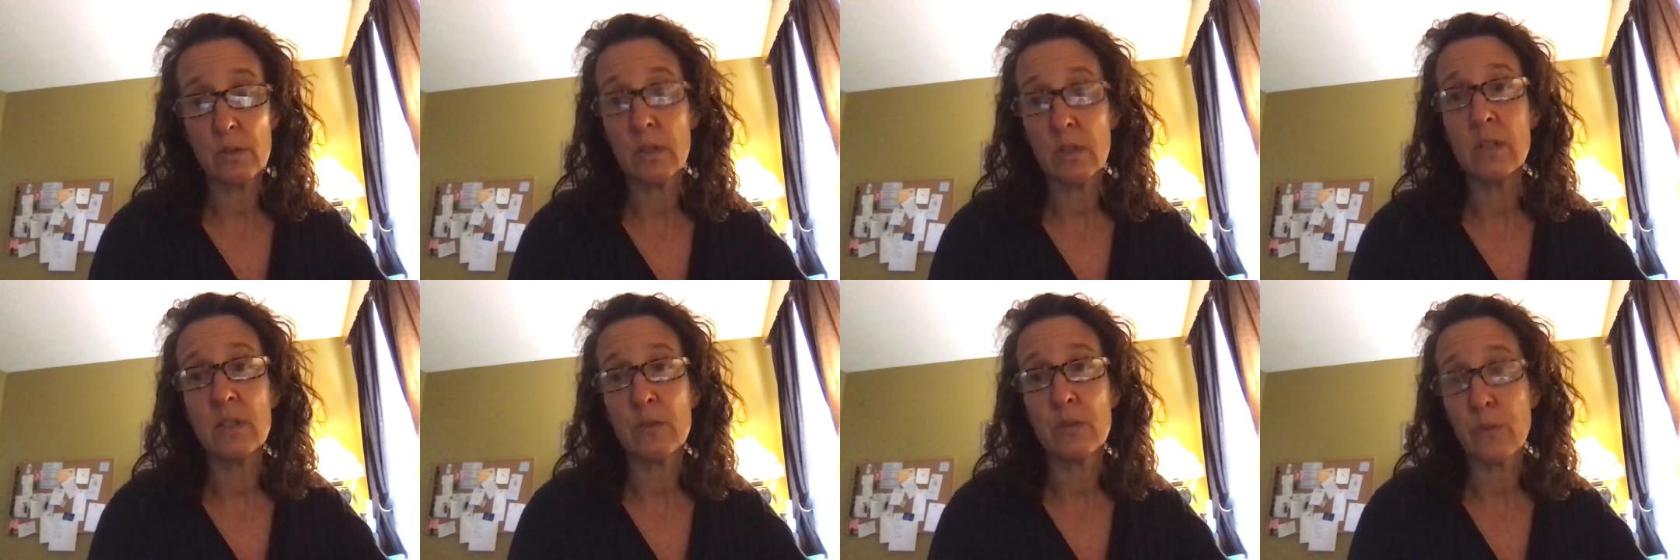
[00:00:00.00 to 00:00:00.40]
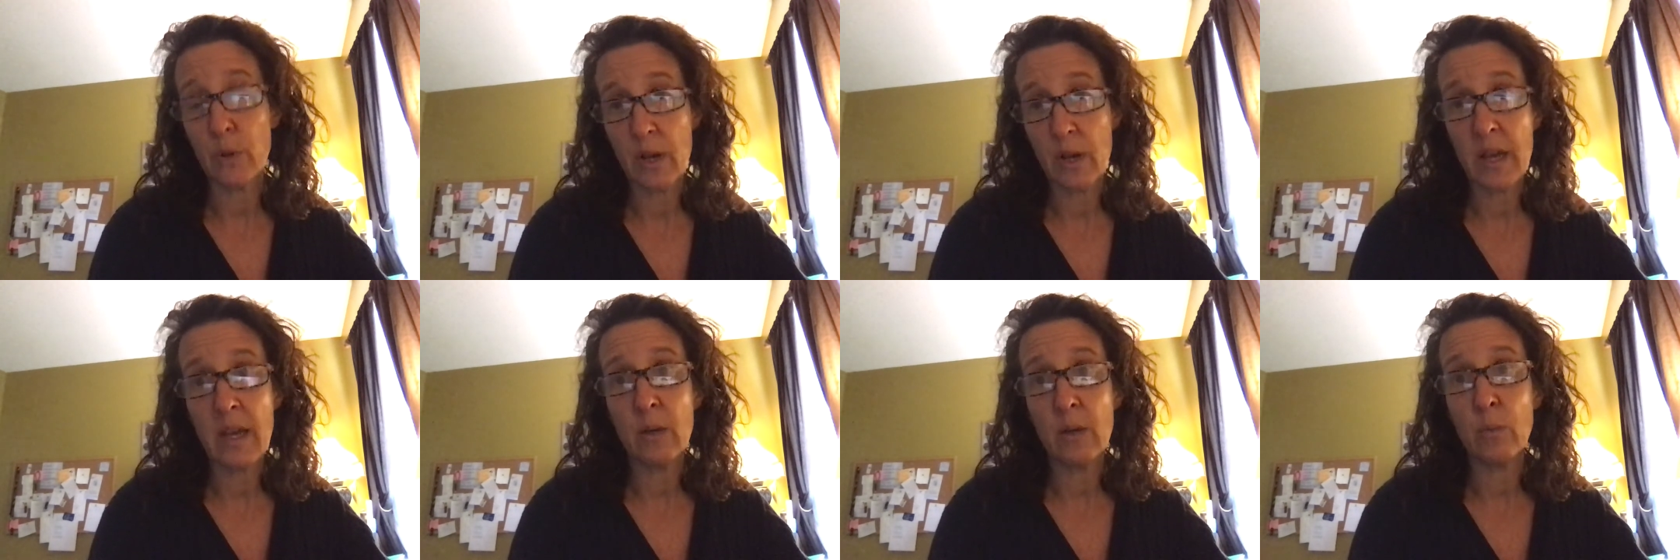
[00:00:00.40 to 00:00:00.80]
is for
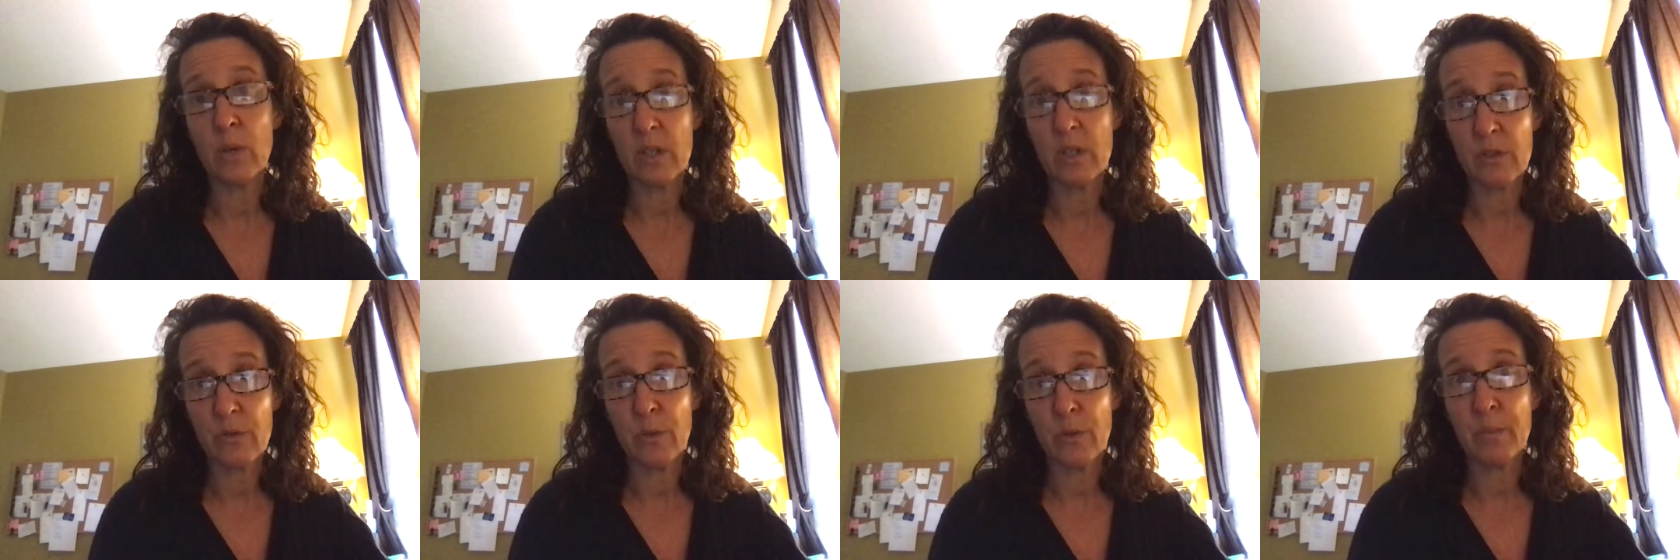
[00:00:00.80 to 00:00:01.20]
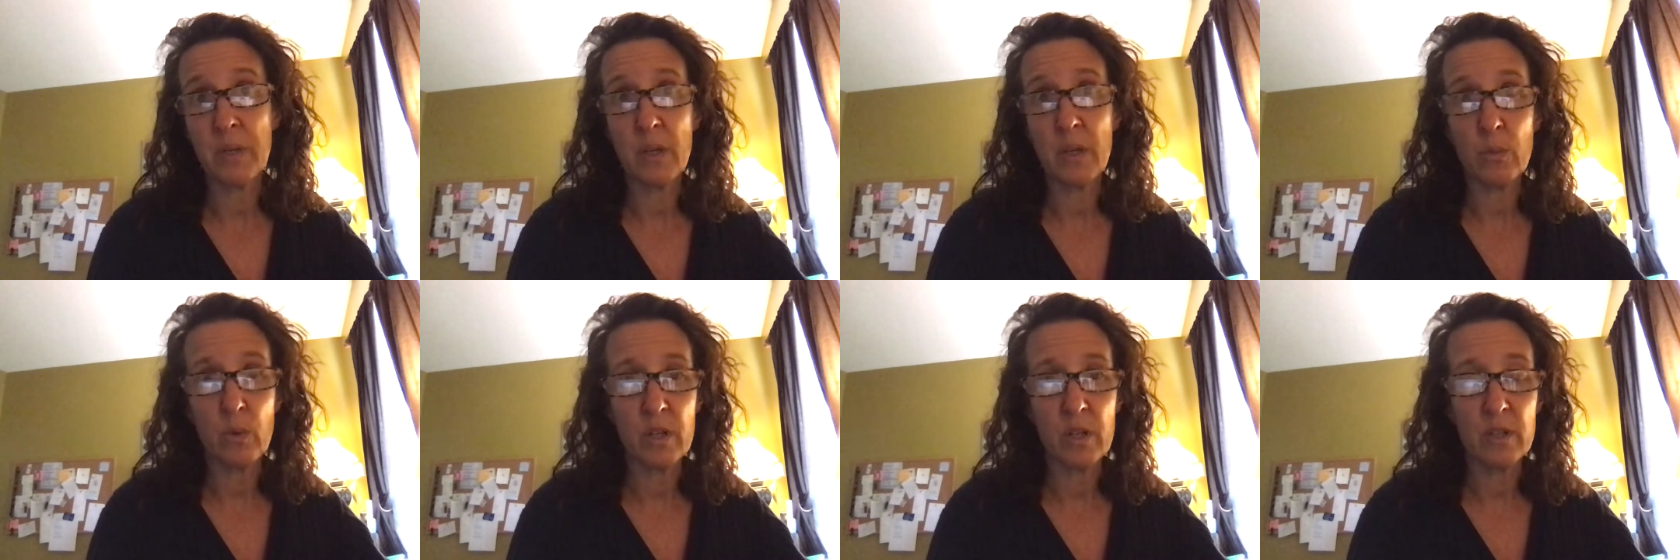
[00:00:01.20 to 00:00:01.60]
A, what is for
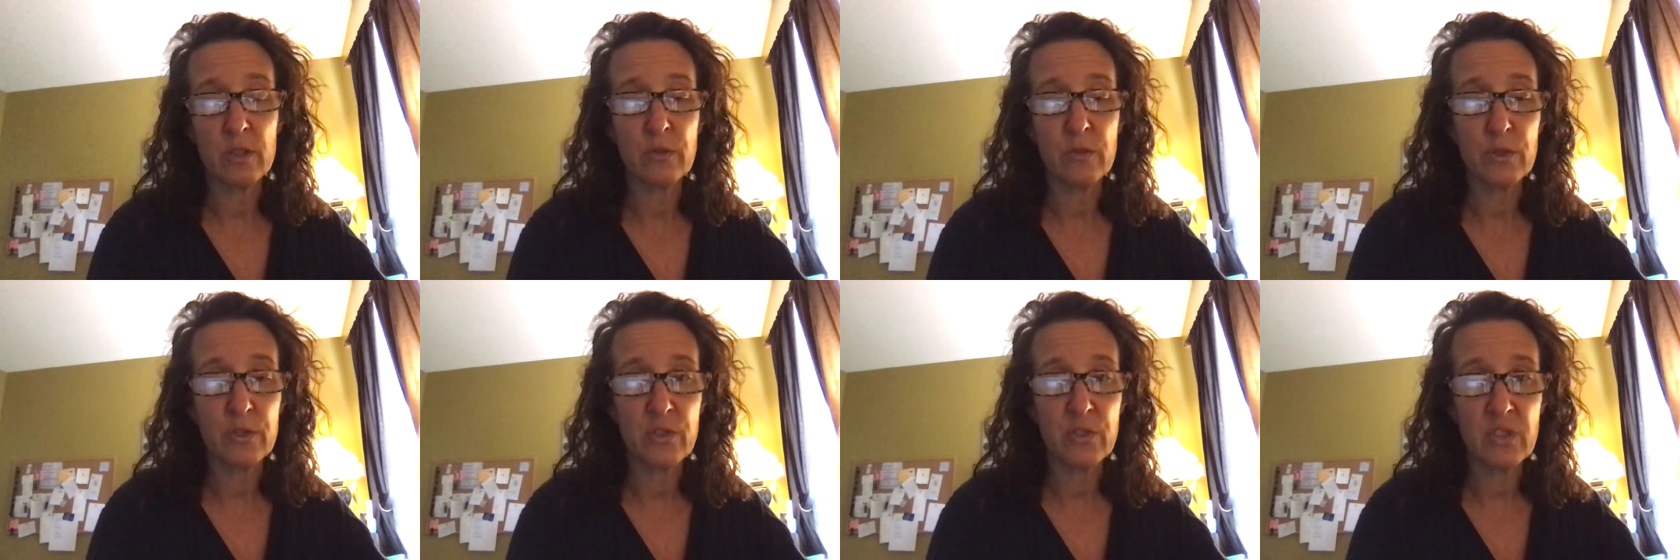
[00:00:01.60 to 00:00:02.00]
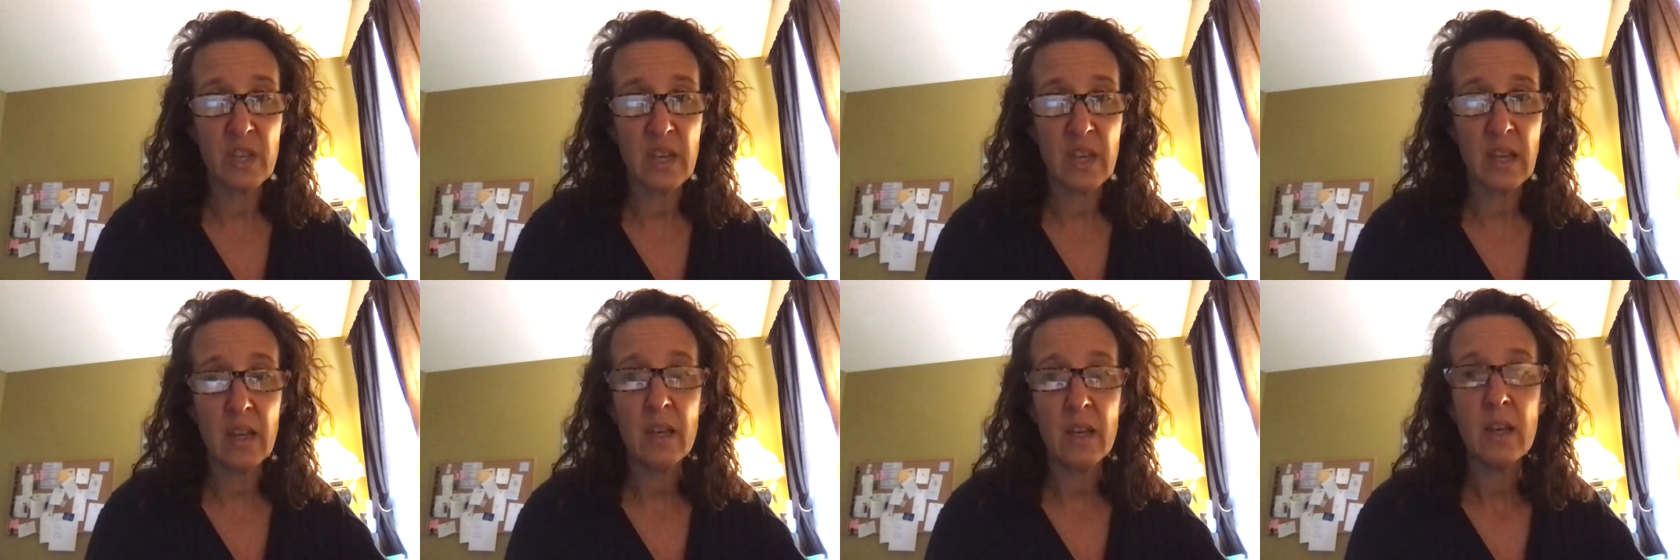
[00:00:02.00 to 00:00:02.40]
B, what is for
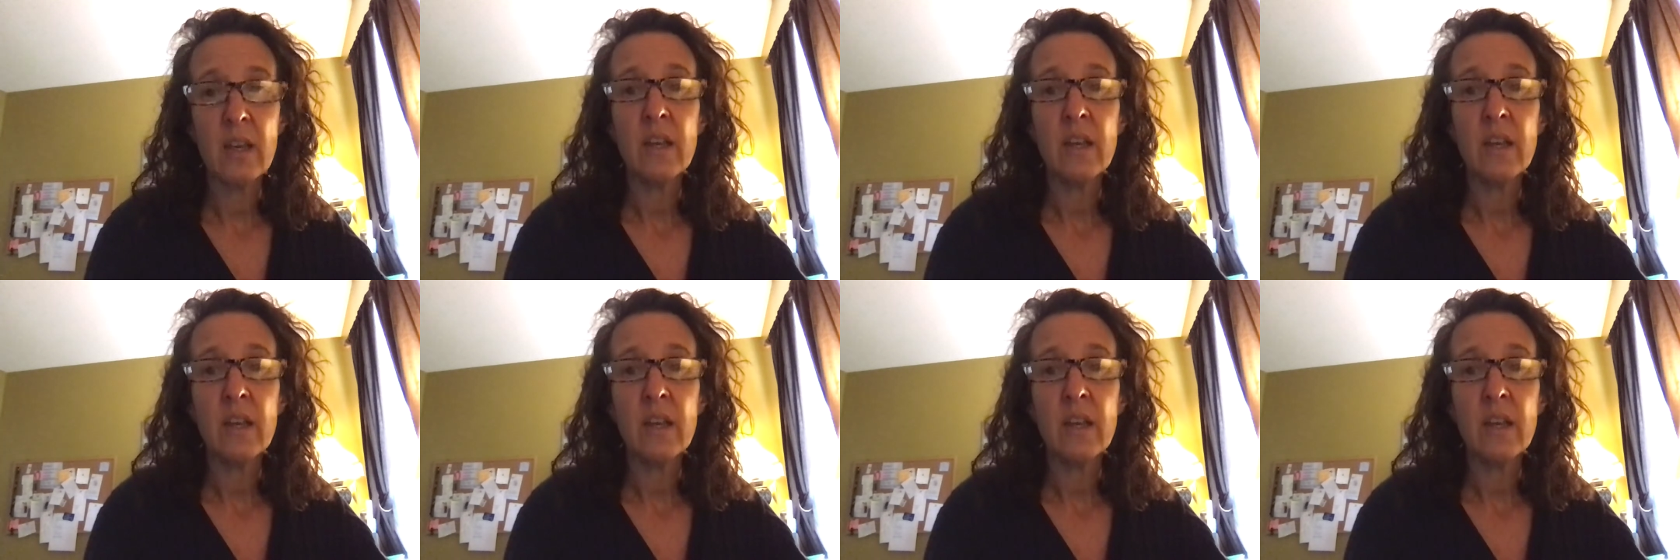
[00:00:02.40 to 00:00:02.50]
C,